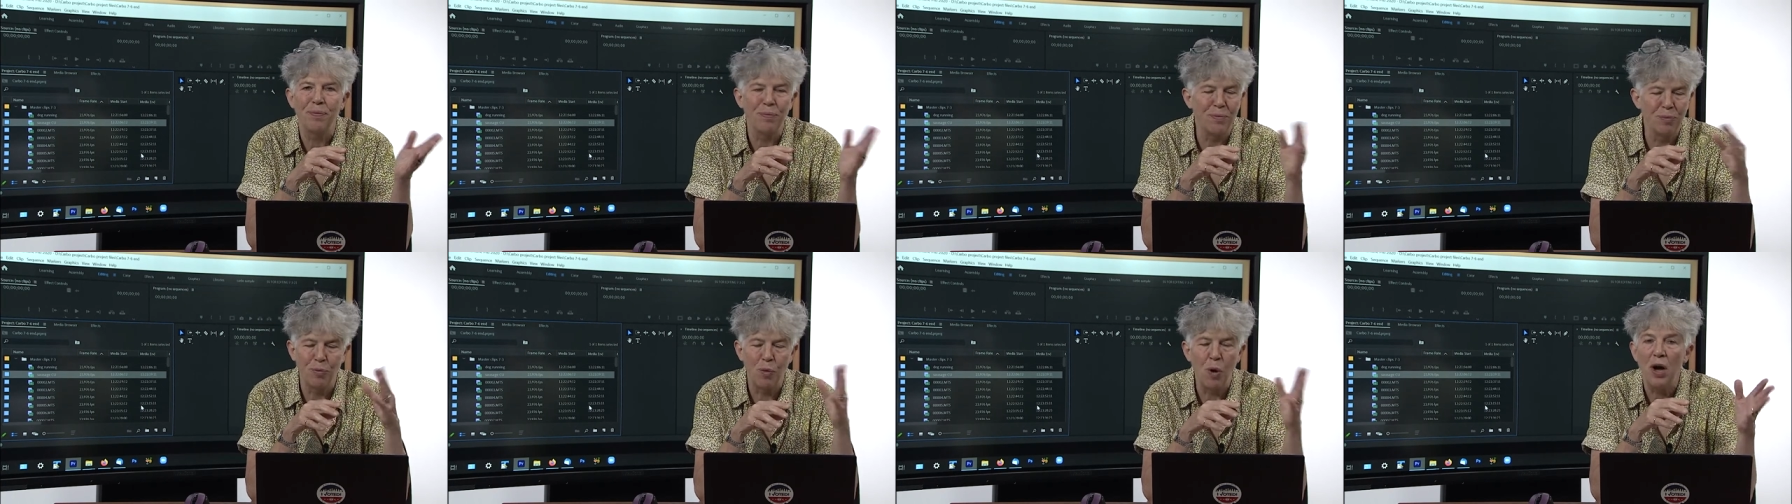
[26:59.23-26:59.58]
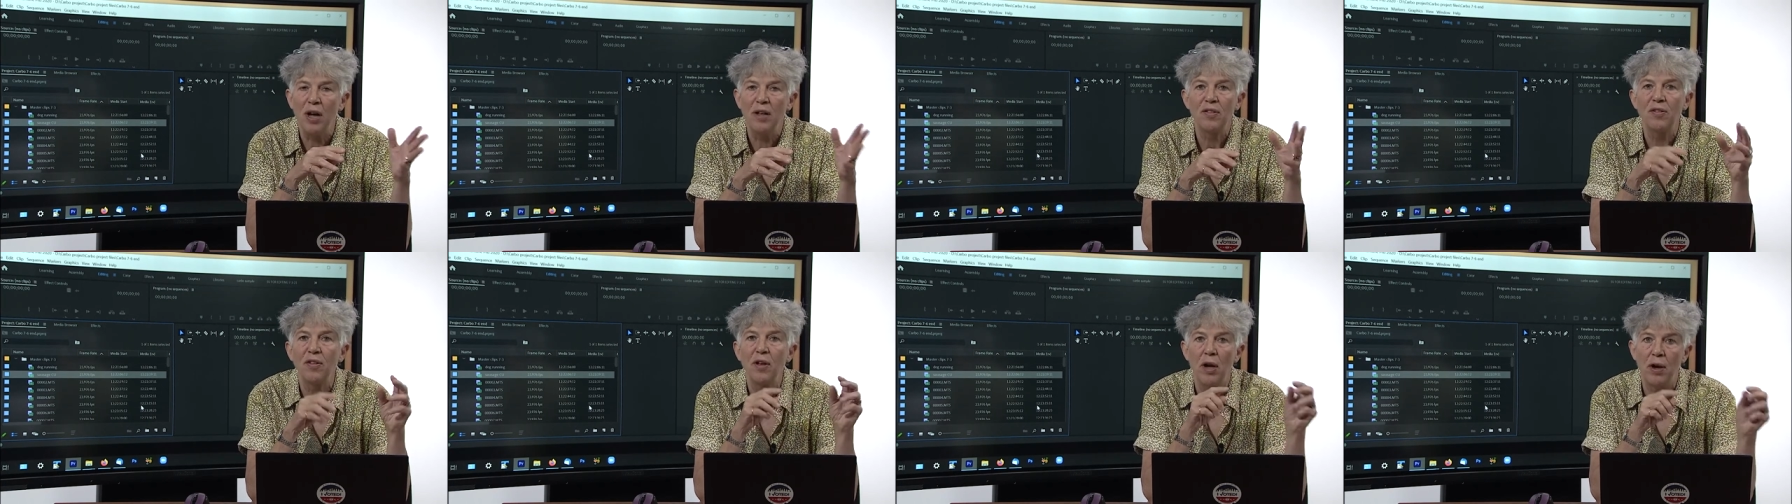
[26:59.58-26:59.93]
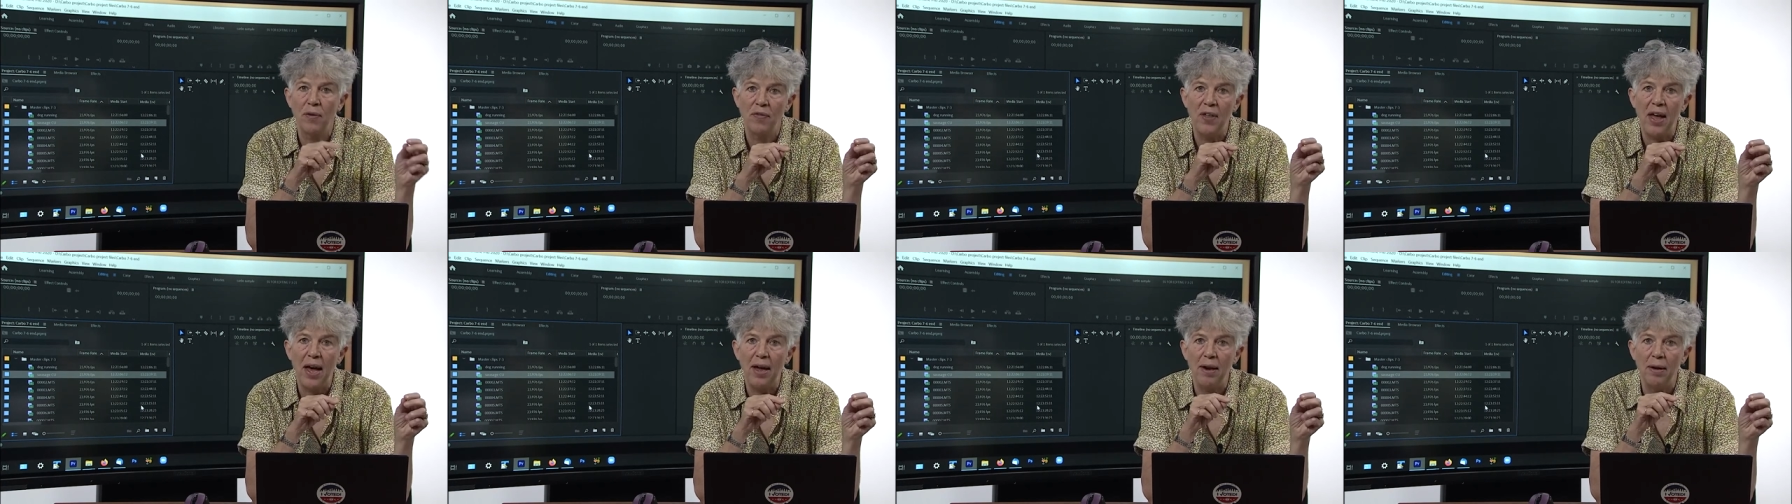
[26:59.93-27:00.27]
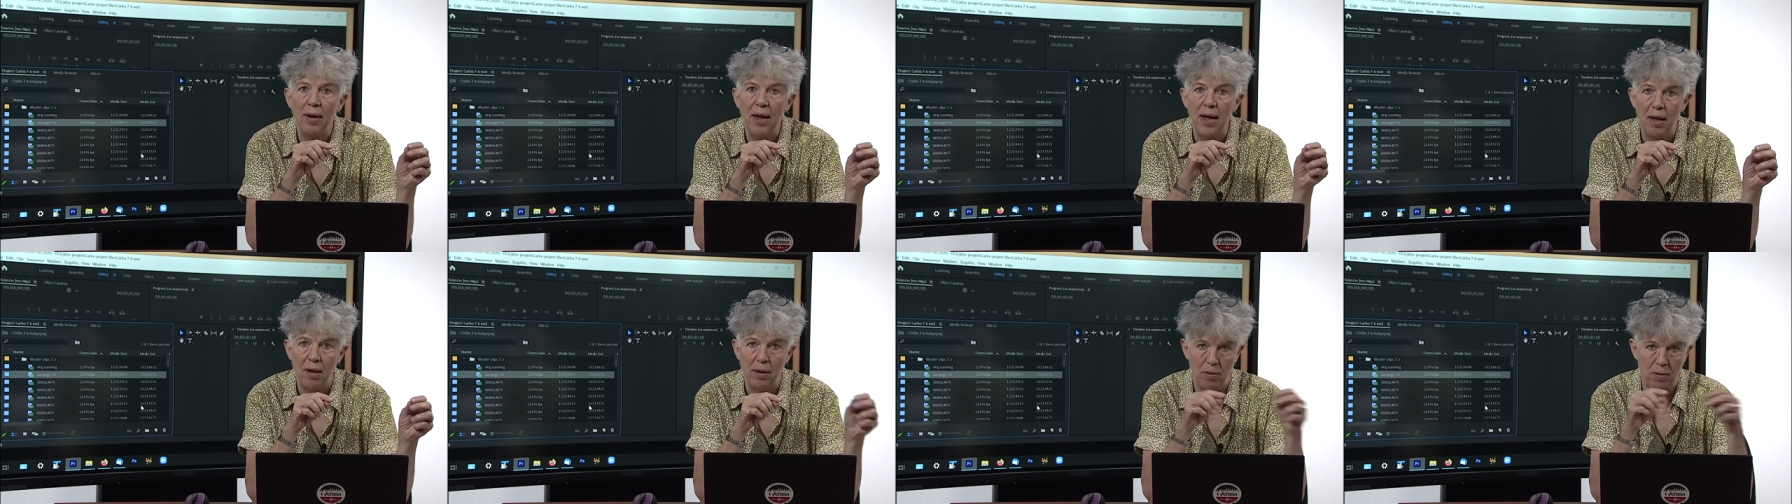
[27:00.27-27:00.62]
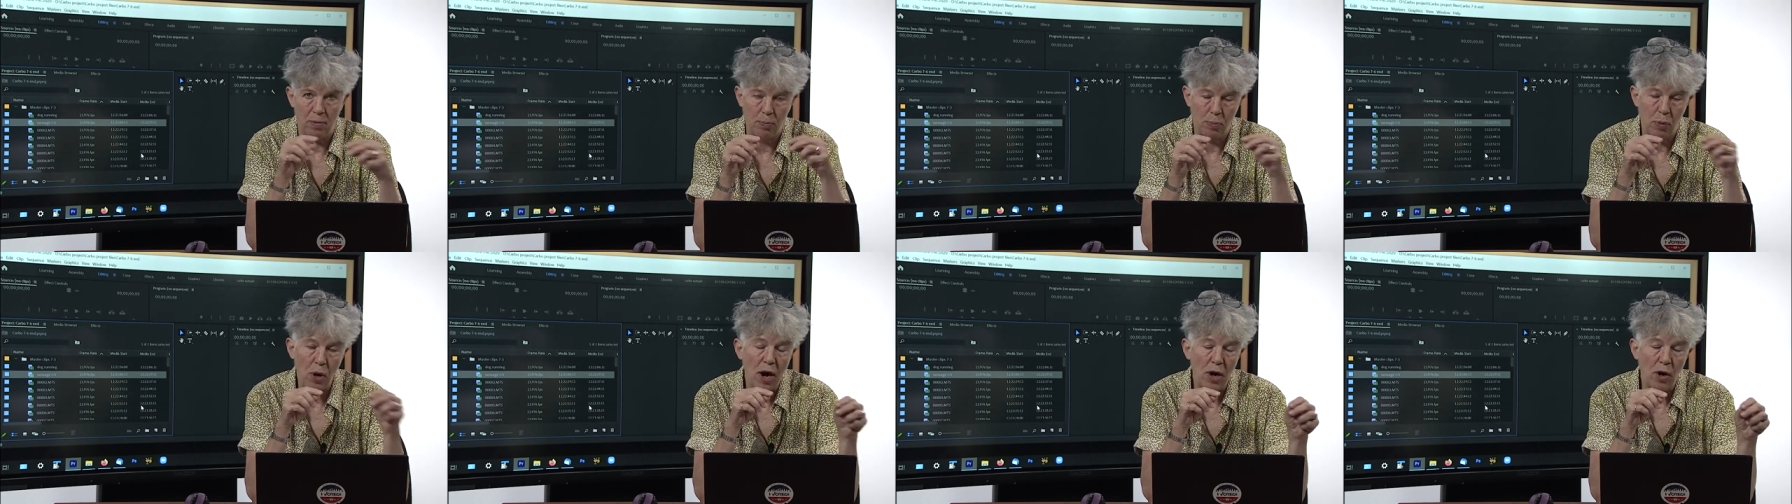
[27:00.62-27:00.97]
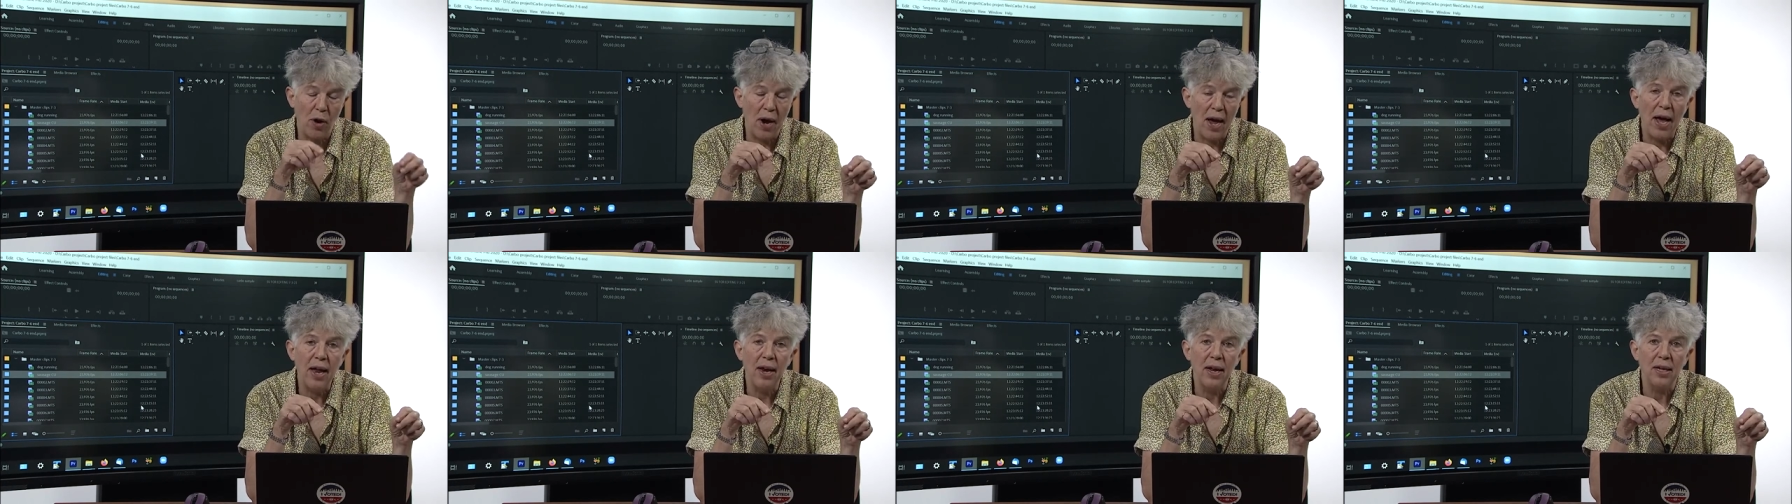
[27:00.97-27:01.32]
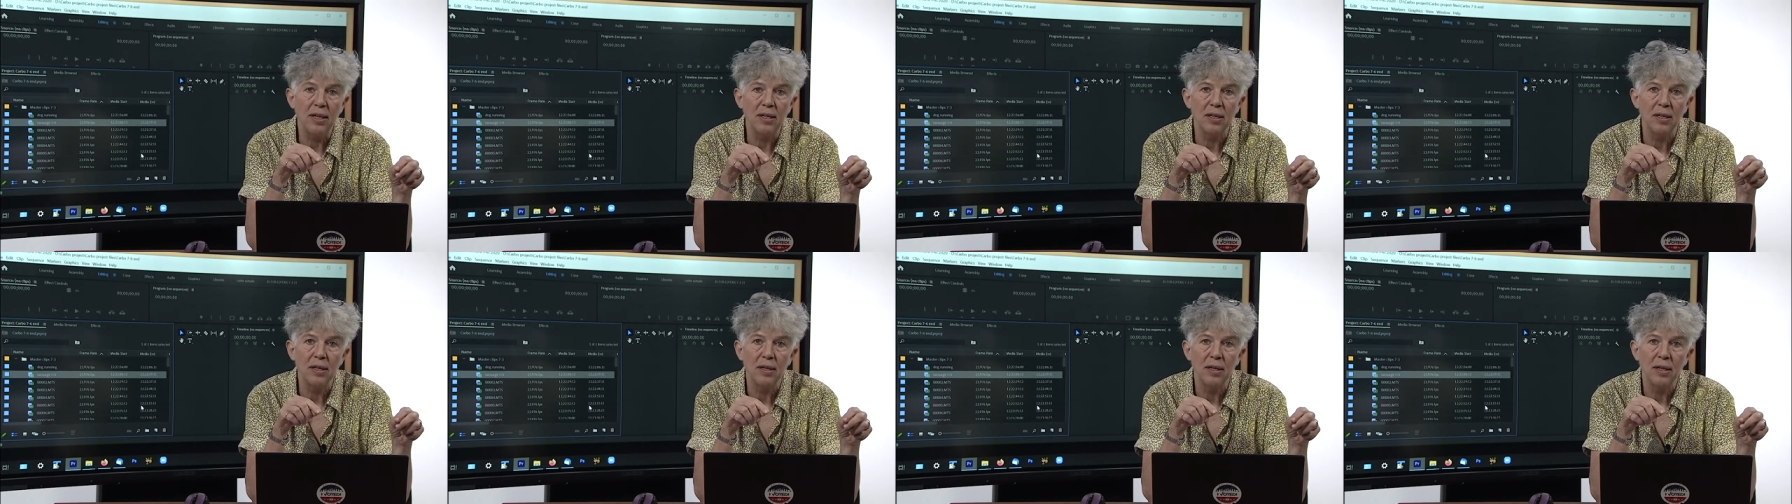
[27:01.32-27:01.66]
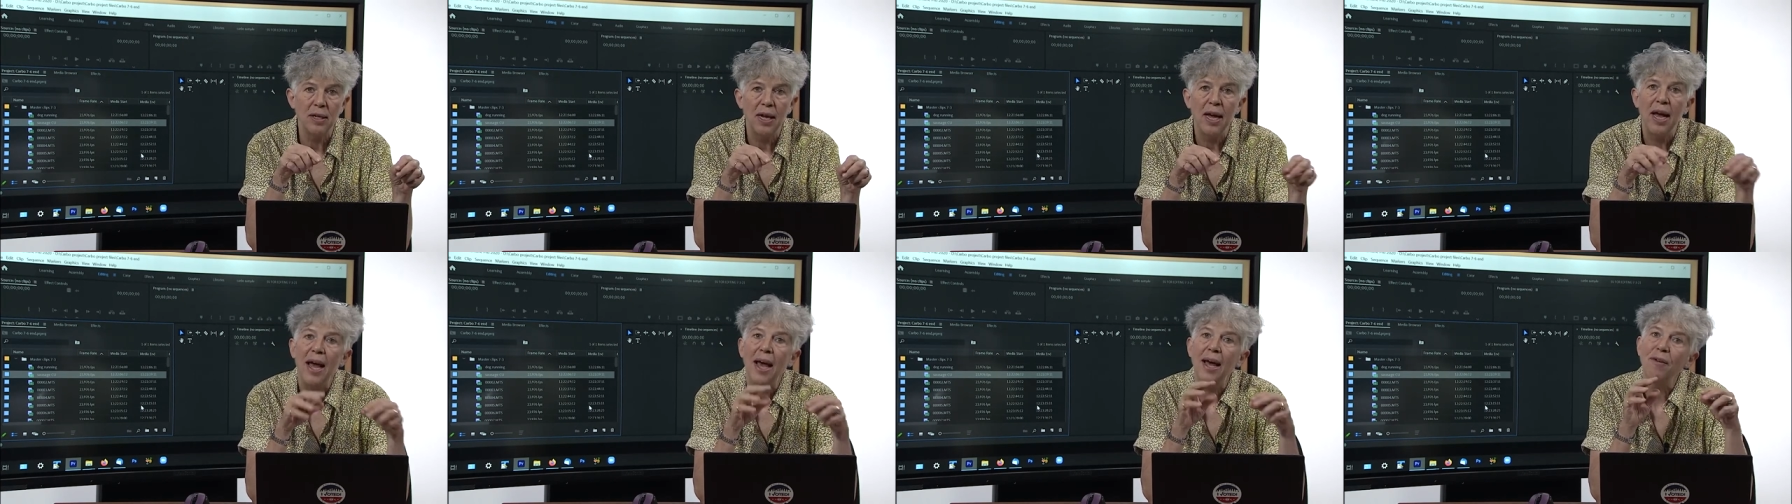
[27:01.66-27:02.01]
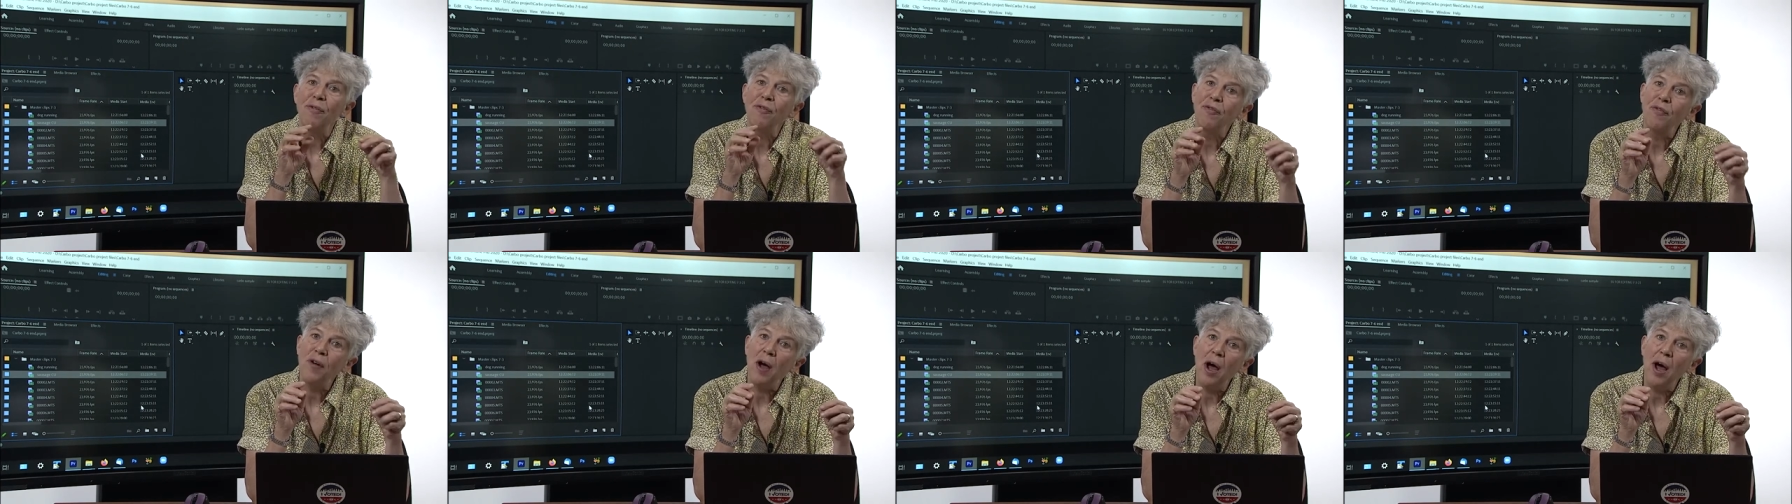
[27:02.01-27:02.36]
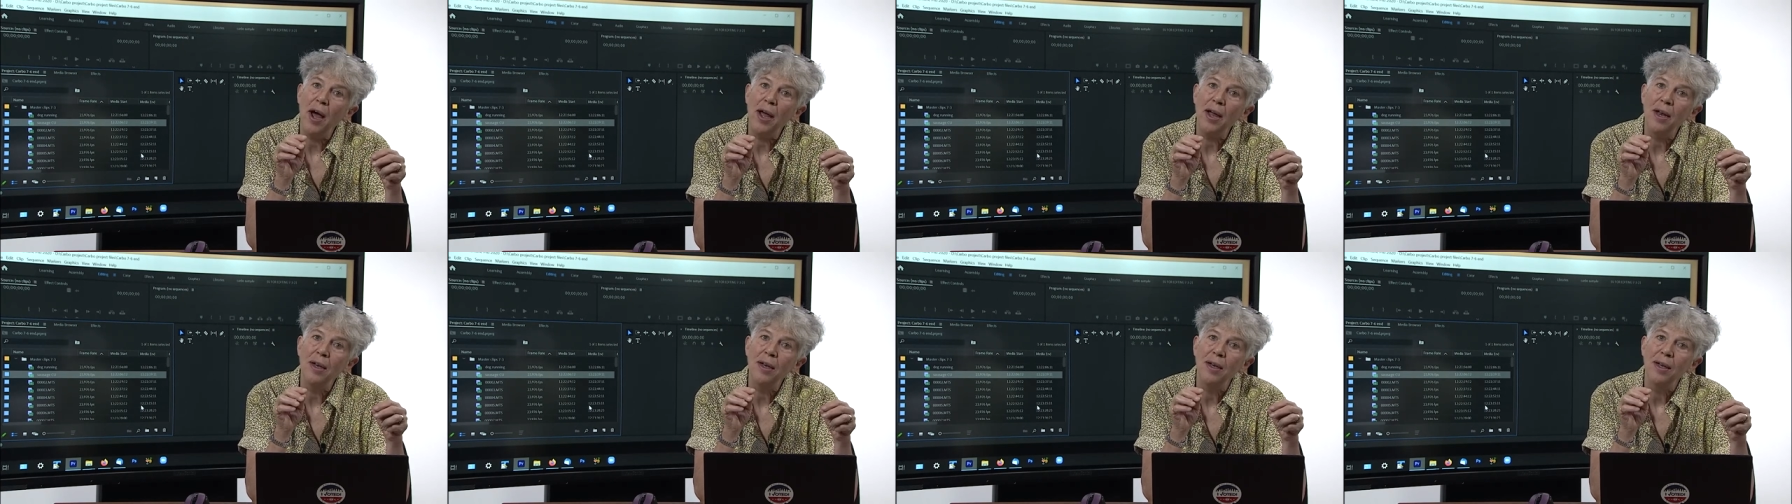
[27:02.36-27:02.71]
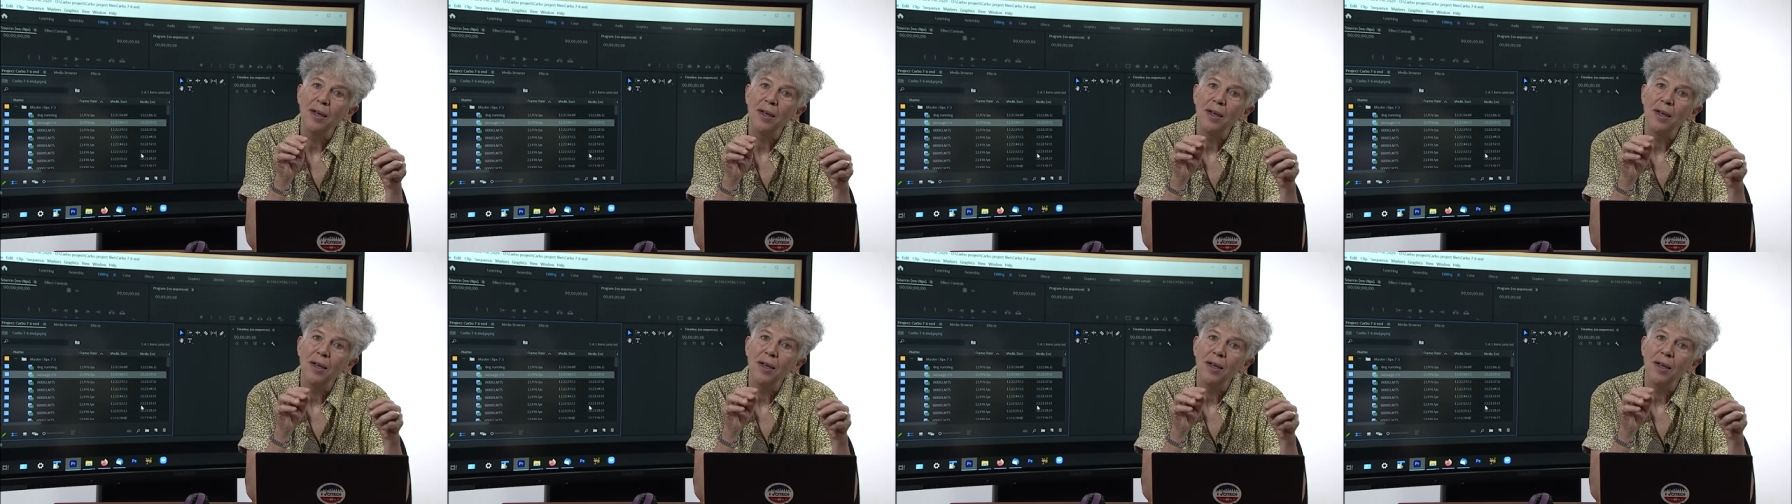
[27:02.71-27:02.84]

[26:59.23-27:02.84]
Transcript: was of that prior edit and find